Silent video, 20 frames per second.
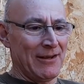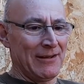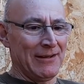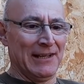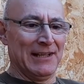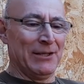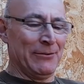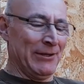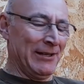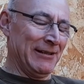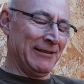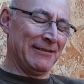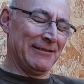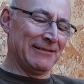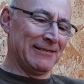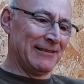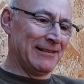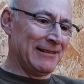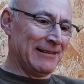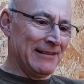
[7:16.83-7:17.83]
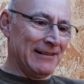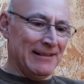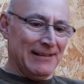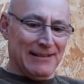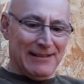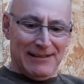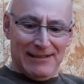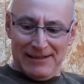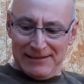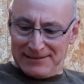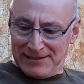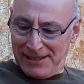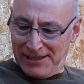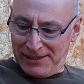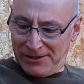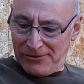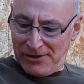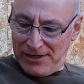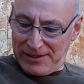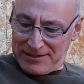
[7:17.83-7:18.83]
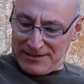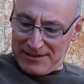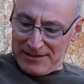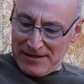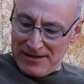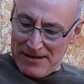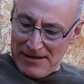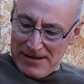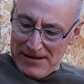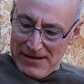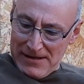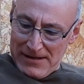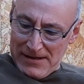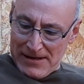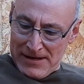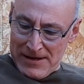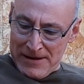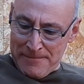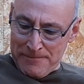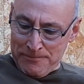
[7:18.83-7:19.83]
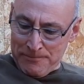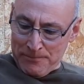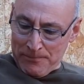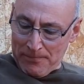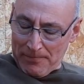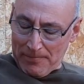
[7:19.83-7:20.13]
Anyway, I digress. While